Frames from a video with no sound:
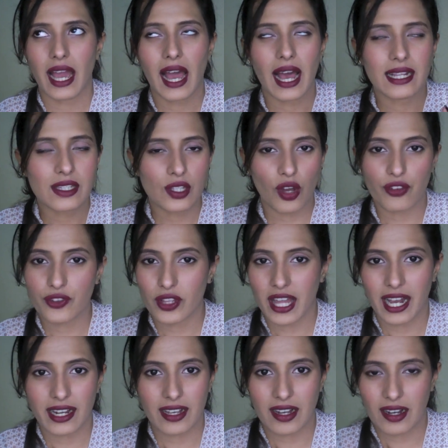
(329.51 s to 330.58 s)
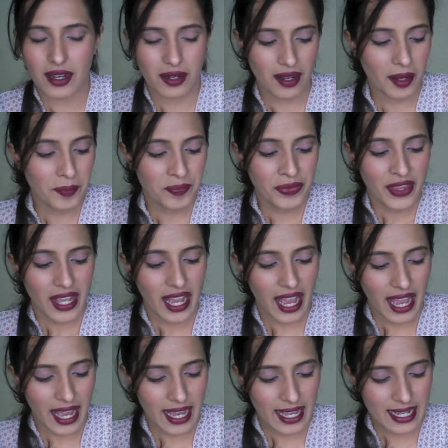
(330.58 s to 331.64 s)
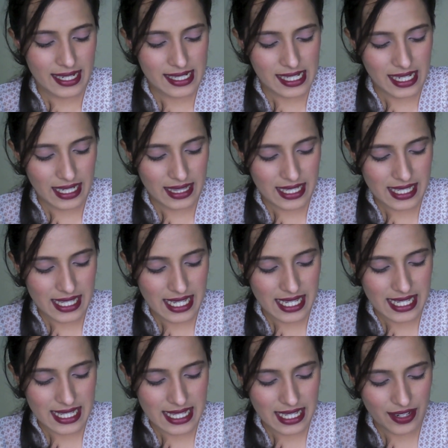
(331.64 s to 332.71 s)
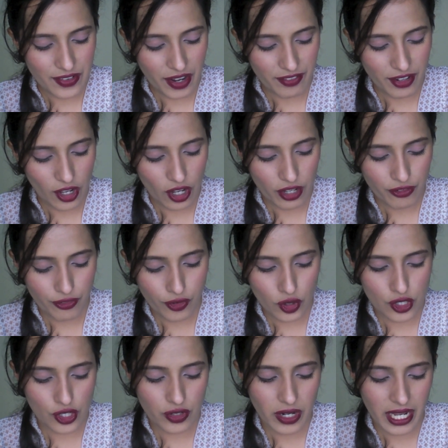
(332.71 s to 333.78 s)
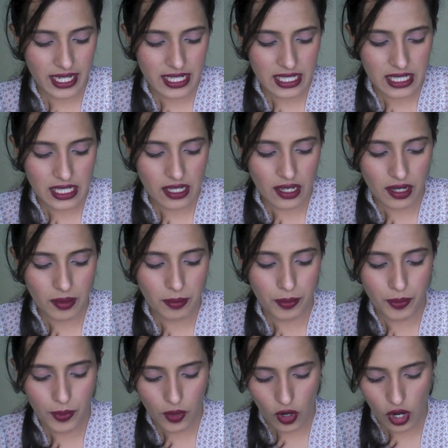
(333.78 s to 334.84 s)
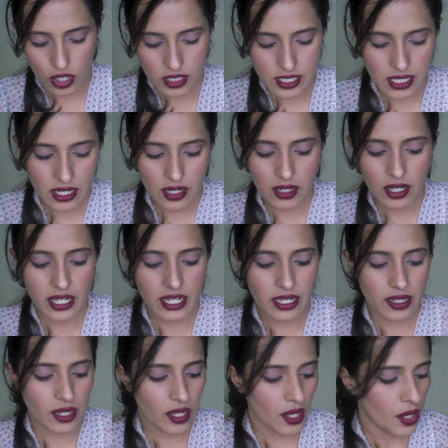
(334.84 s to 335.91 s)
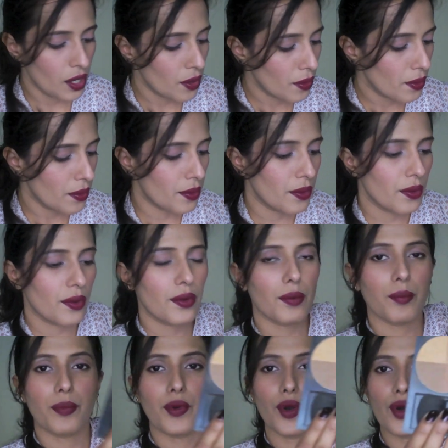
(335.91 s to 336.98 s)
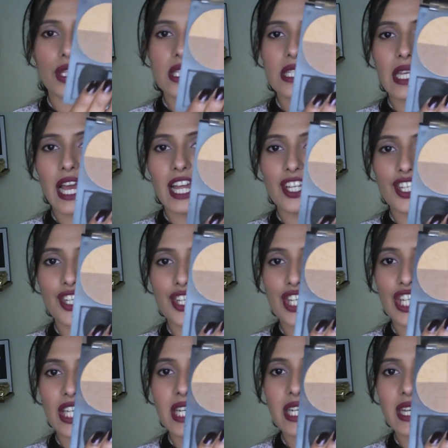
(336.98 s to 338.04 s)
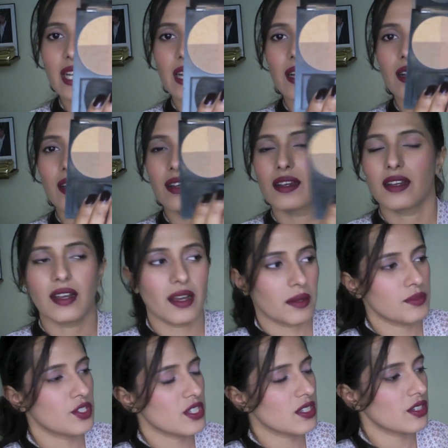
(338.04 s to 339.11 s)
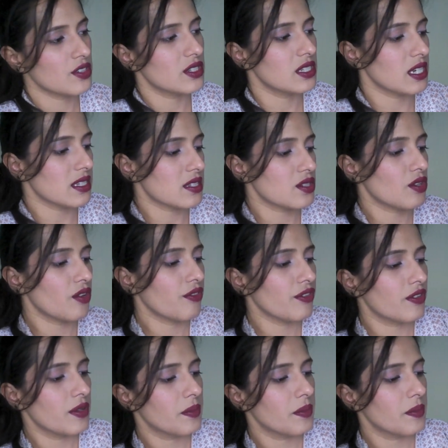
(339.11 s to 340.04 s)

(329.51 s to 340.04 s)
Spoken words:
Hats off to that girl. And this is the Revlon Photo Ready bronzer in bronzed and chic. I'm just gonna dust off.